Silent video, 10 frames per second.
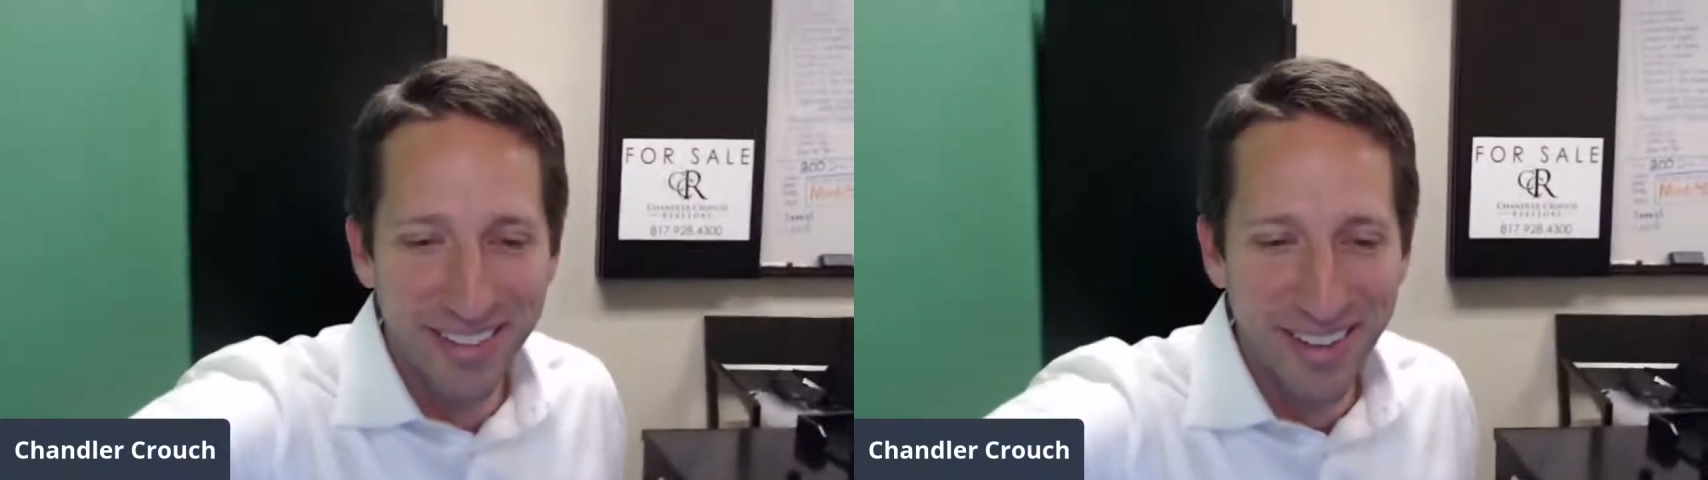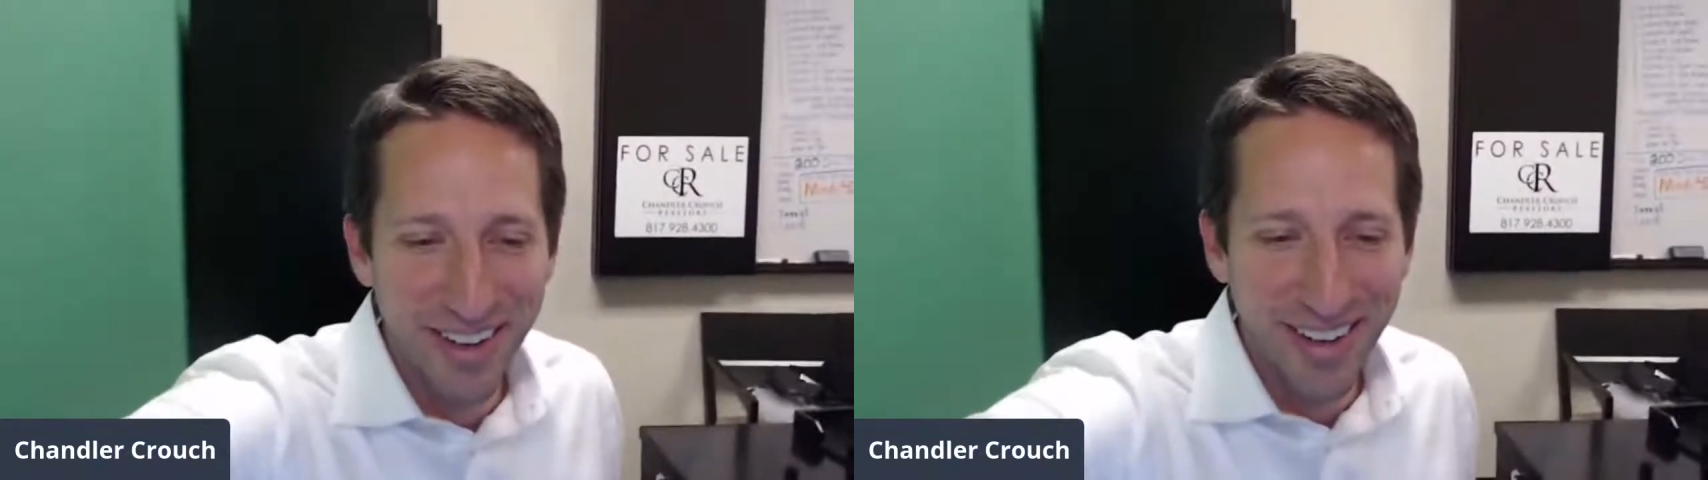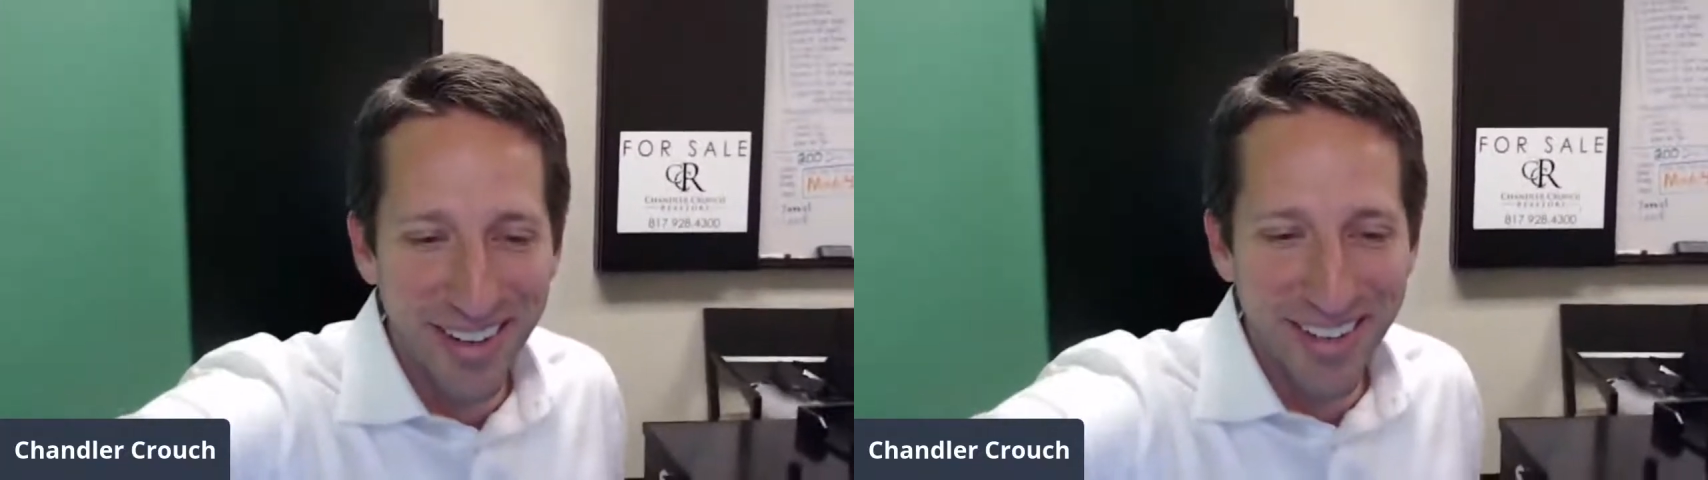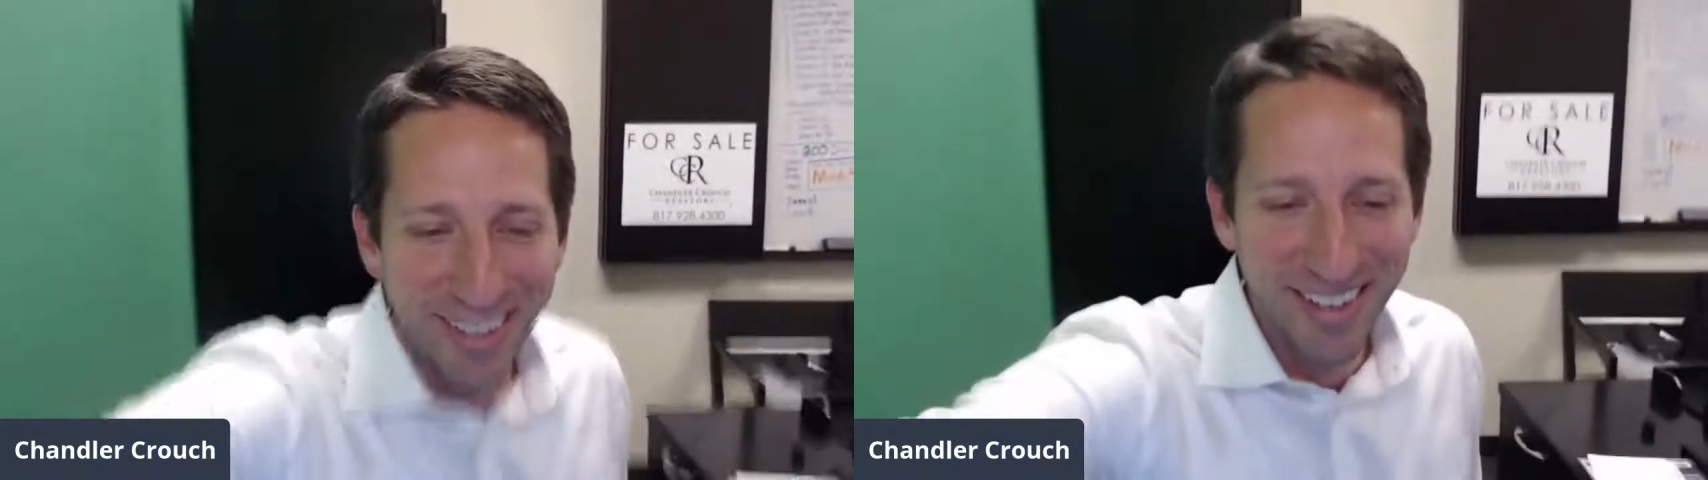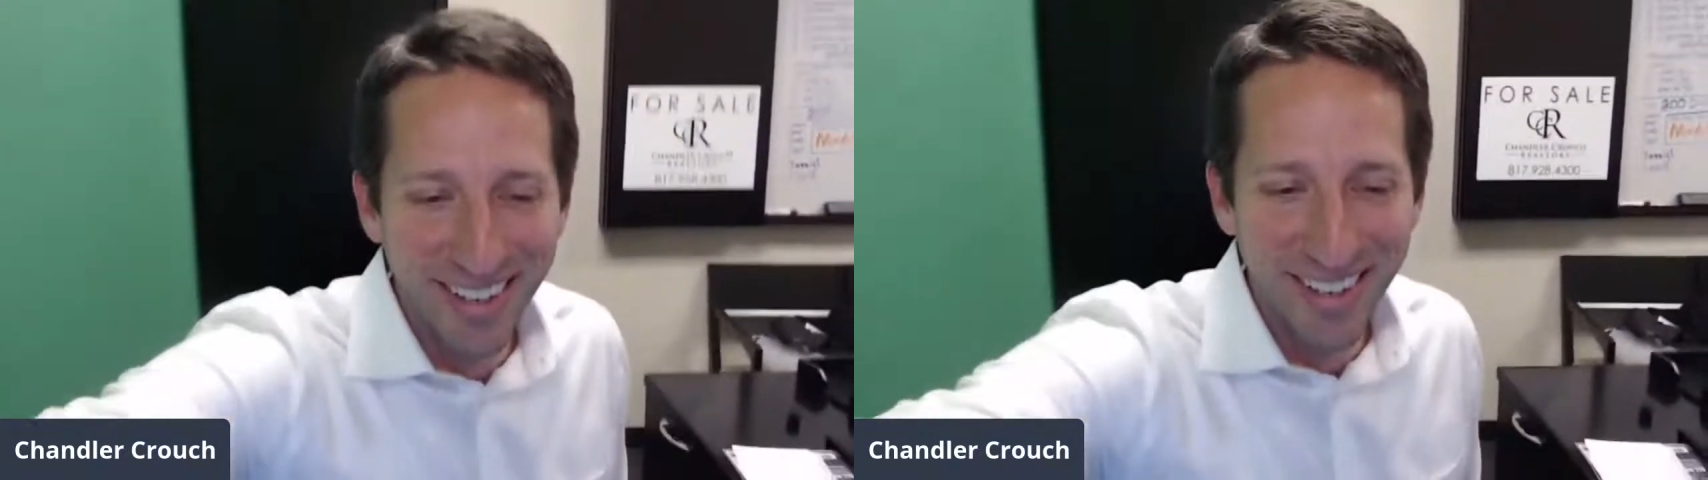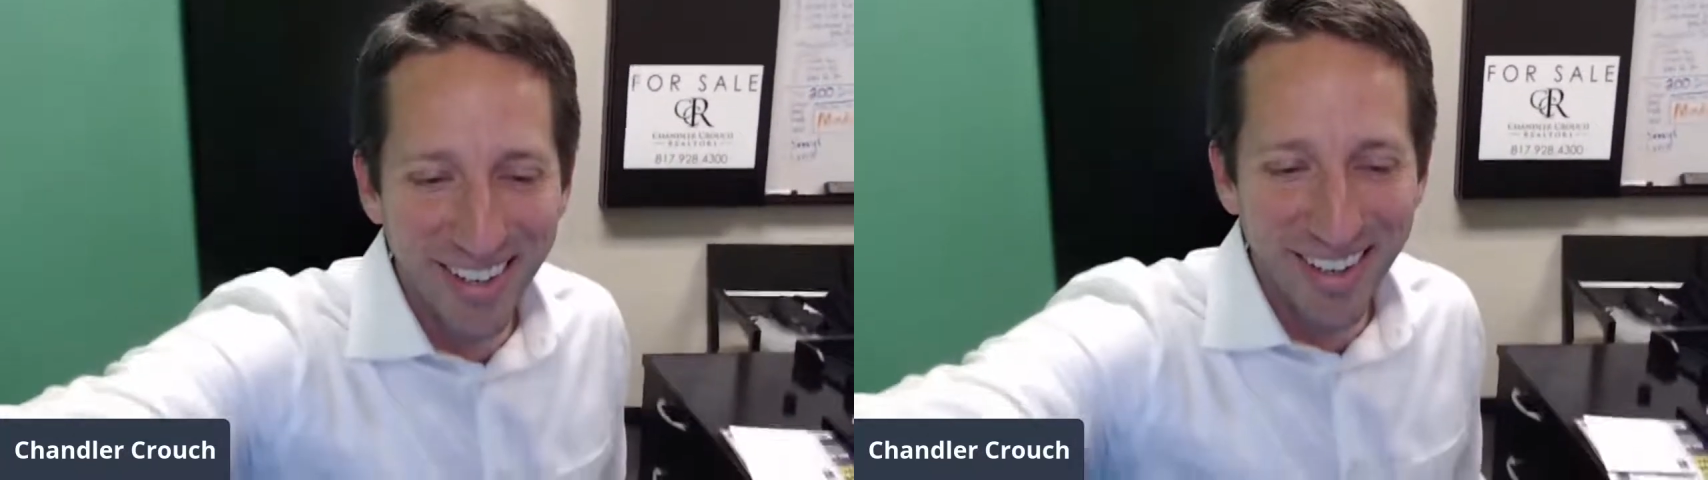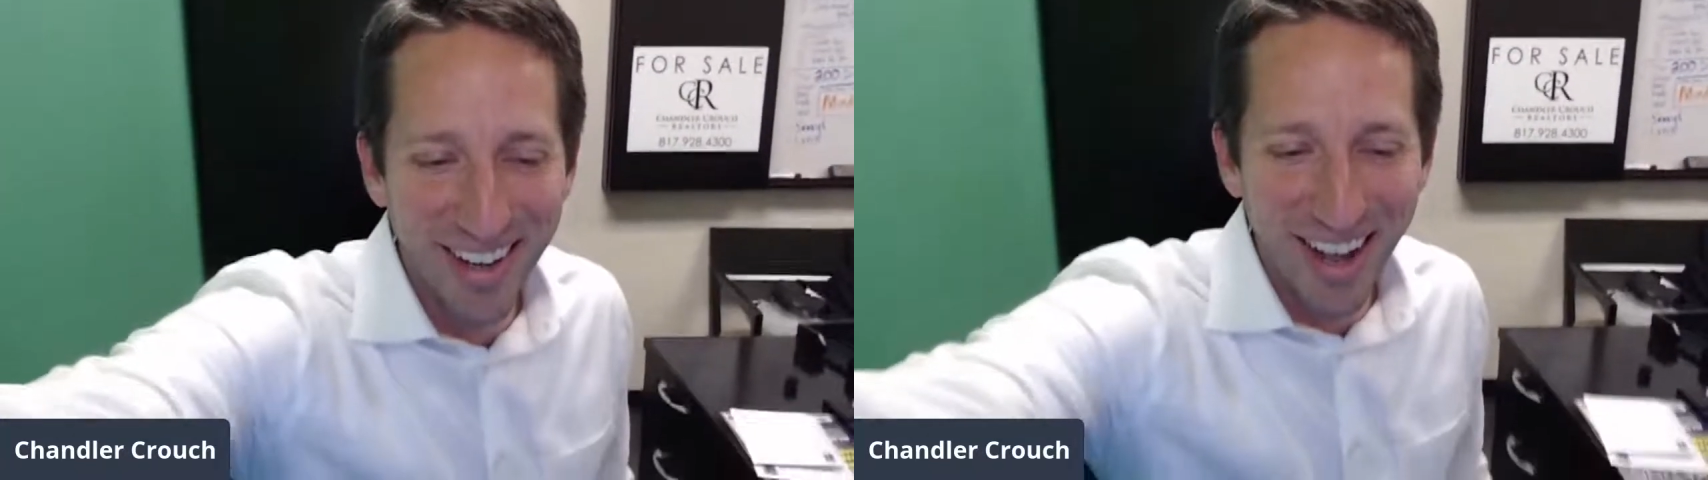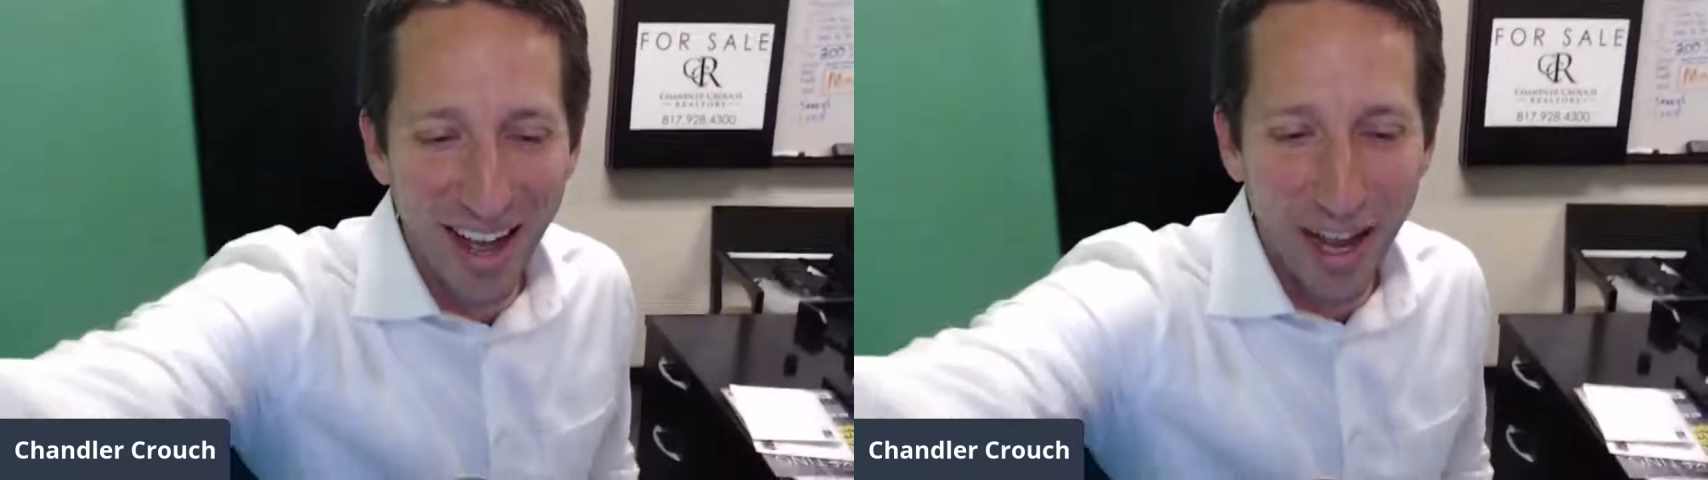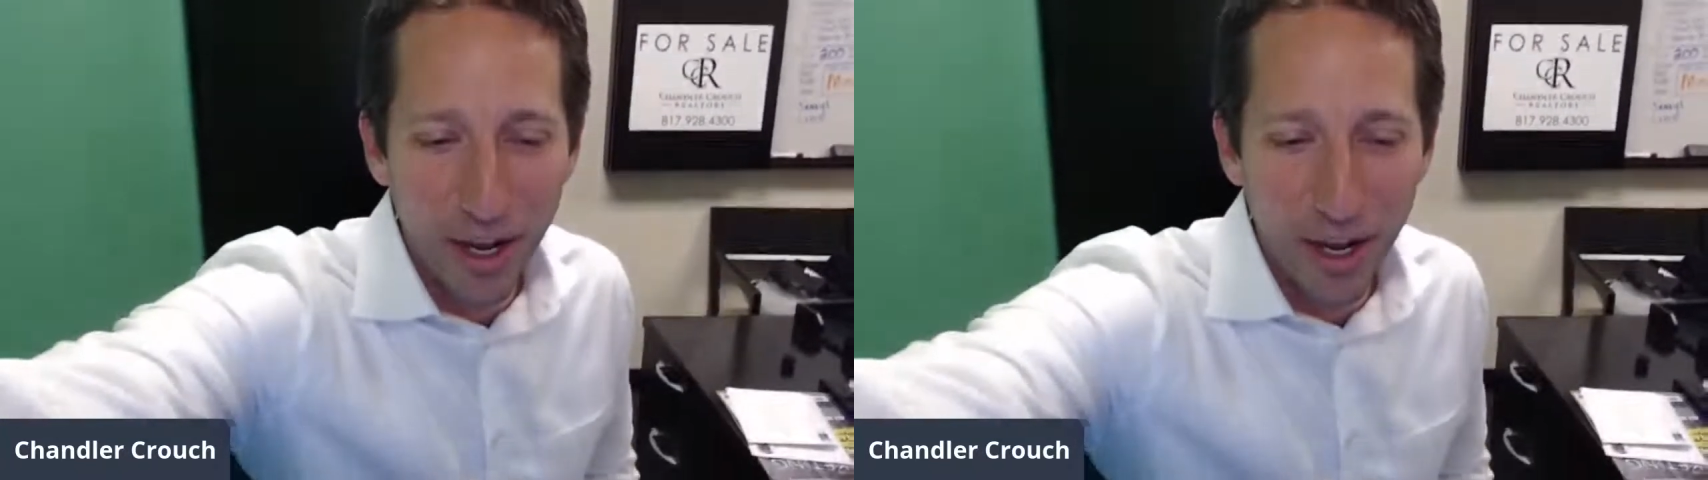Hold on.